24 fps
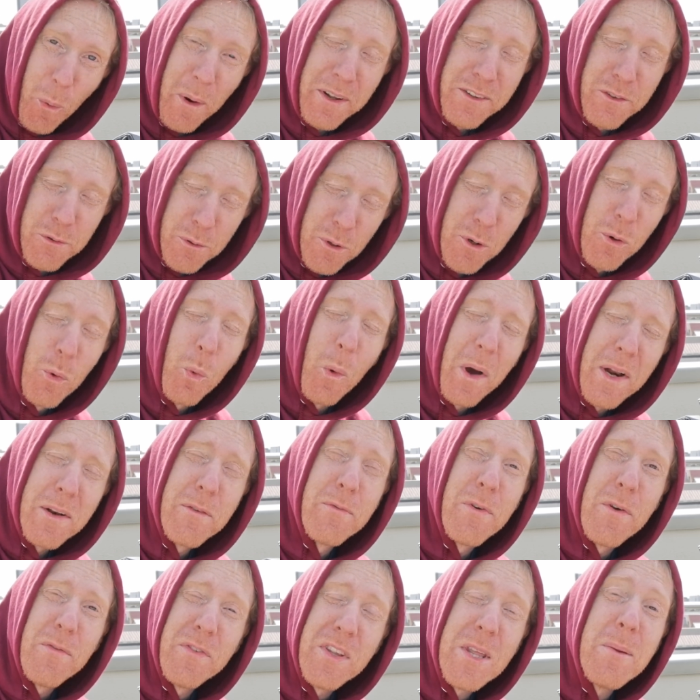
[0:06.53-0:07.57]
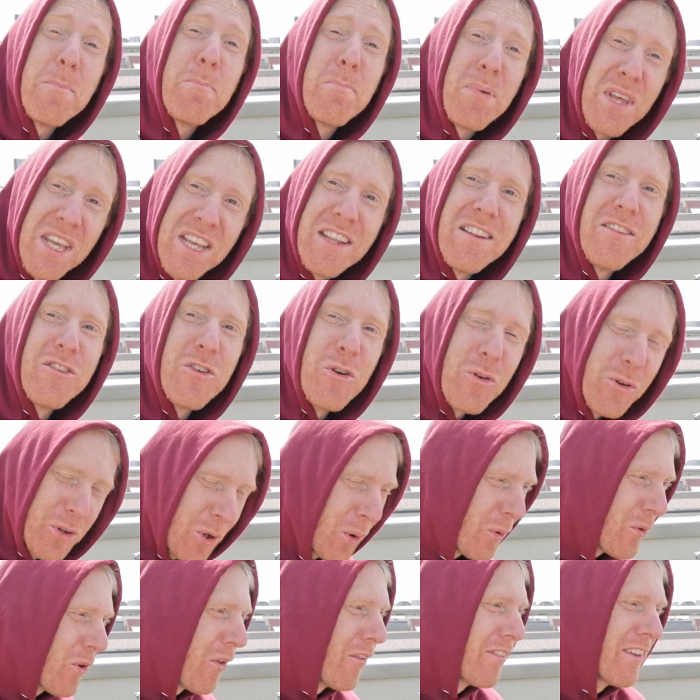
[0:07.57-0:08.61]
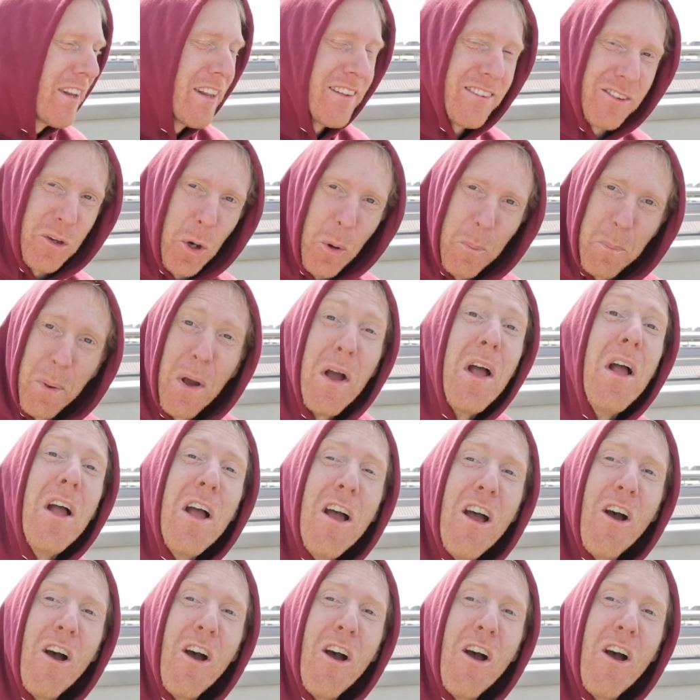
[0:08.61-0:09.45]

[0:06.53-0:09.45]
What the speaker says: Quattro 150p Newtonian telescope,